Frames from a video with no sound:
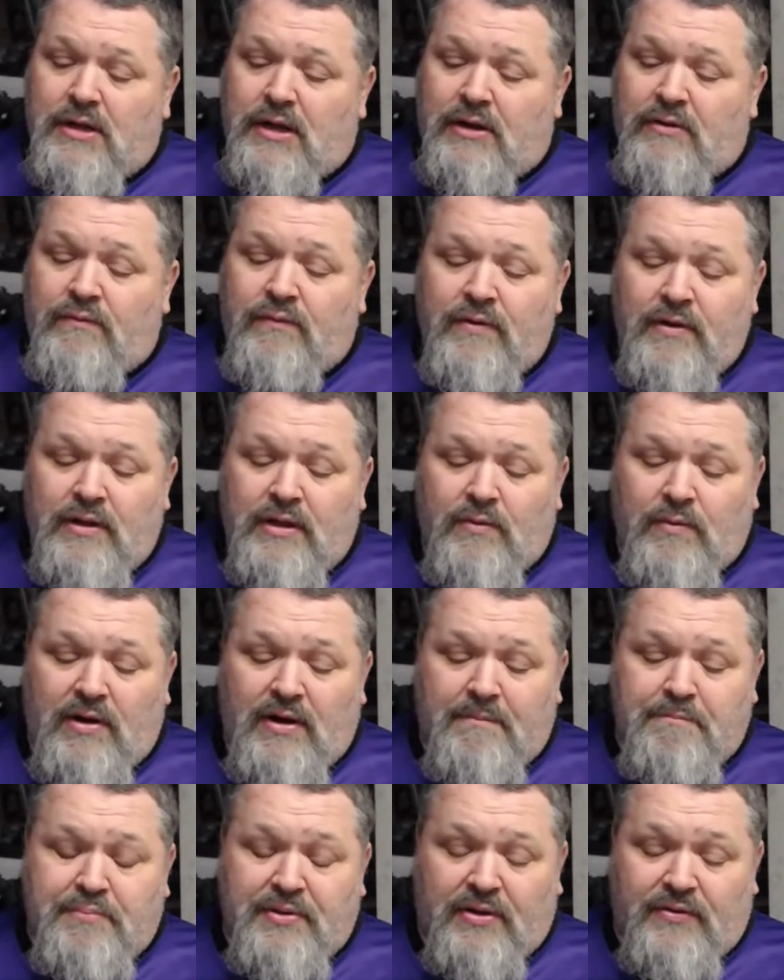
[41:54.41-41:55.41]
I really
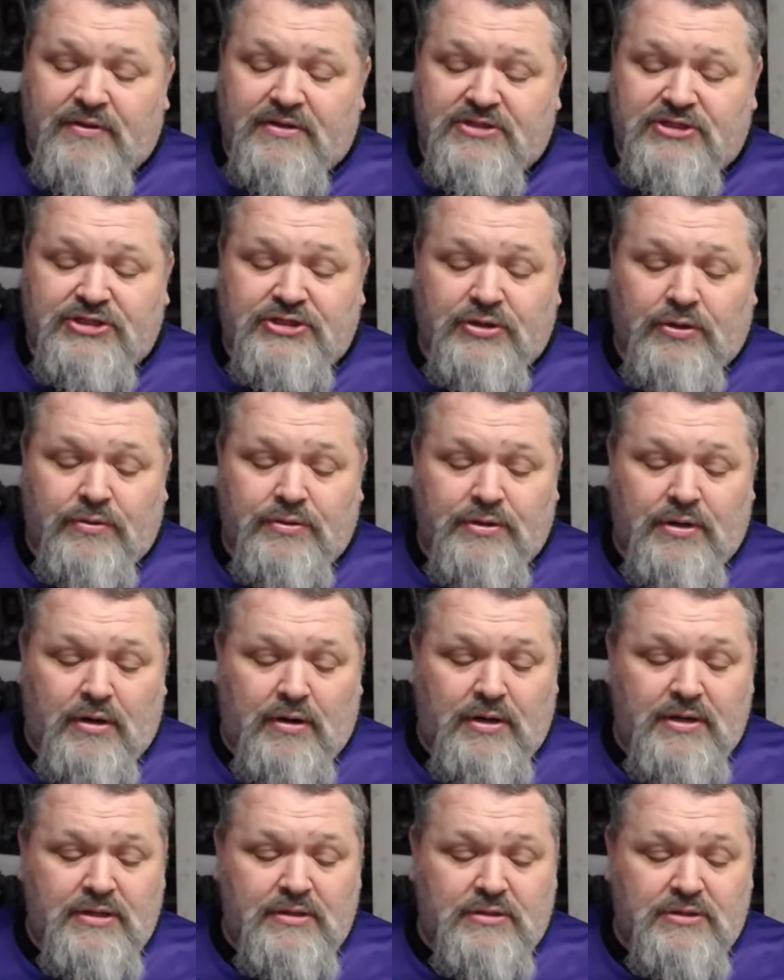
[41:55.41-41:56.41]
want to build this
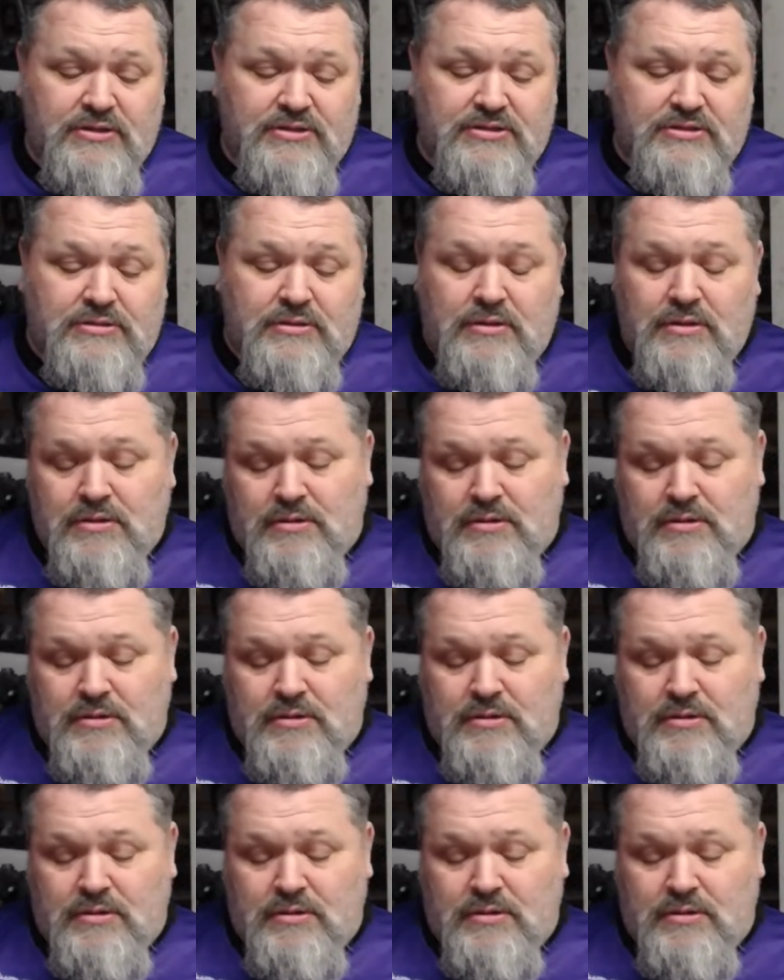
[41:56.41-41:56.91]
Jotnar. Hey, listen.